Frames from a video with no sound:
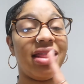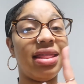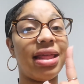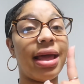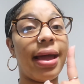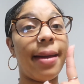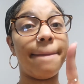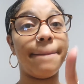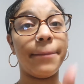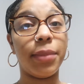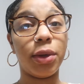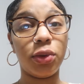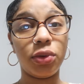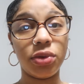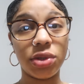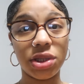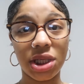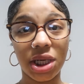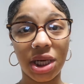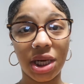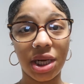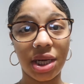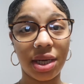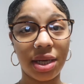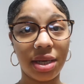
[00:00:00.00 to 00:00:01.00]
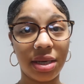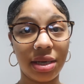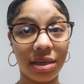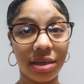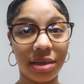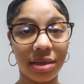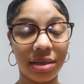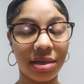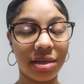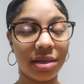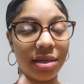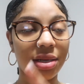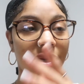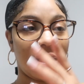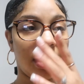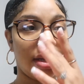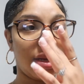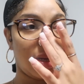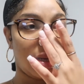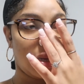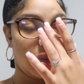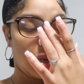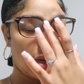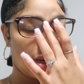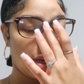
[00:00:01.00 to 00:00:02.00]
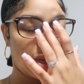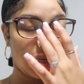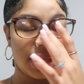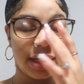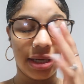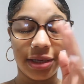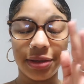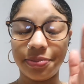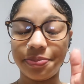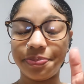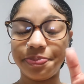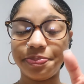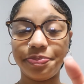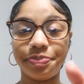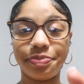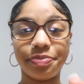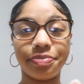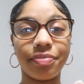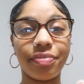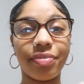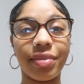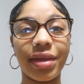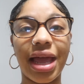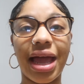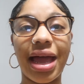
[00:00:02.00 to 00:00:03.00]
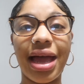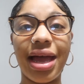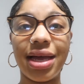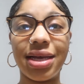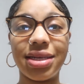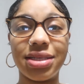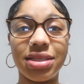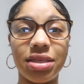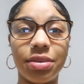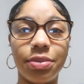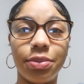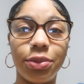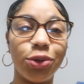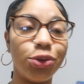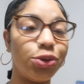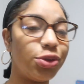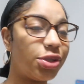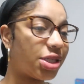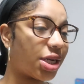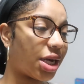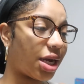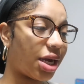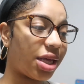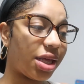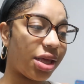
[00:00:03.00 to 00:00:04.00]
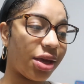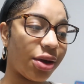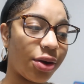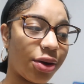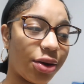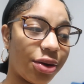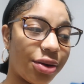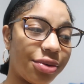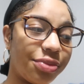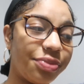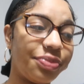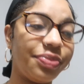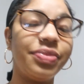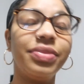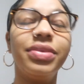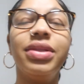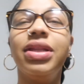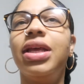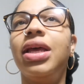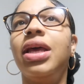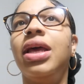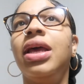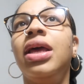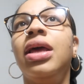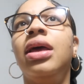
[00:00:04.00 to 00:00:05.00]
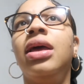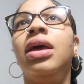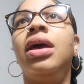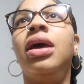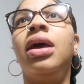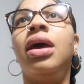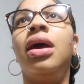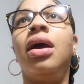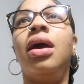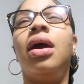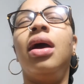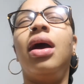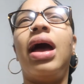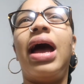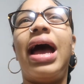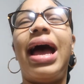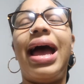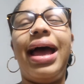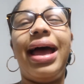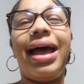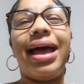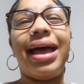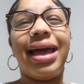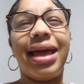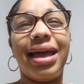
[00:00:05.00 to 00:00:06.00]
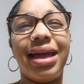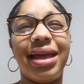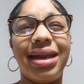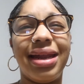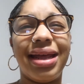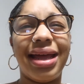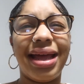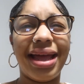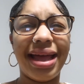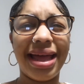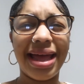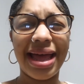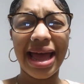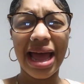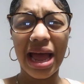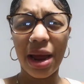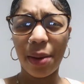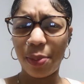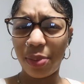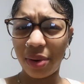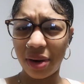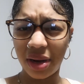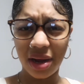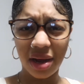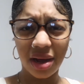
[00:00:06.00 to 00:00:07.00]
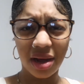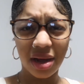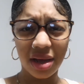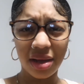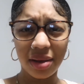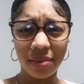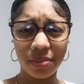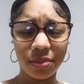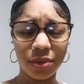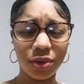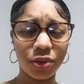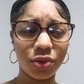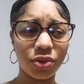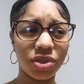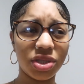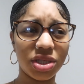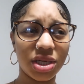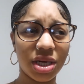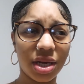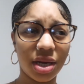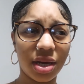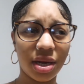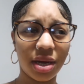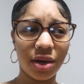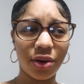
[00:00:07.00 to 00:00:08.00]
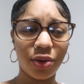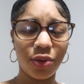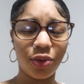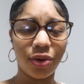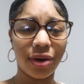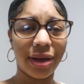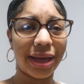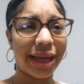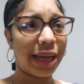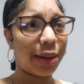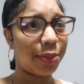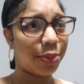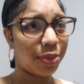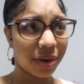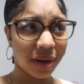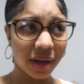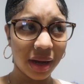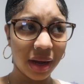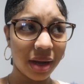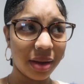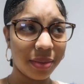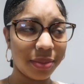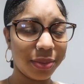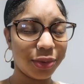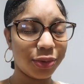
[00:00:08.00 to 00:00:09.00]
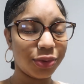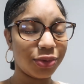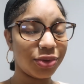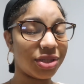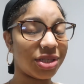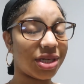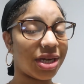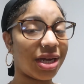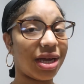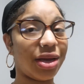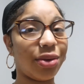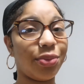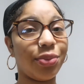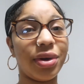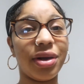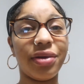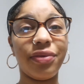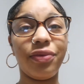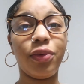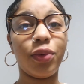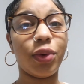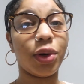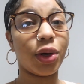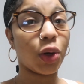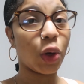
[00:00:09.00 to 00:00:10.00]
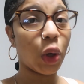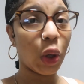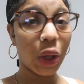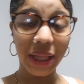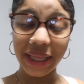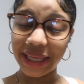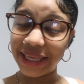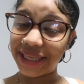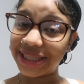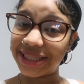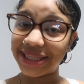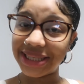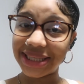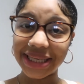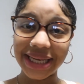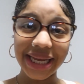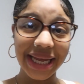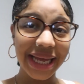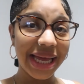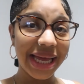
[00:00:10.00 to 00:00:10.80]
That moonshine. Honey, I had some moonshine, y'all. I had apricot moonshine or apricot moonshine, whatever you want to call it.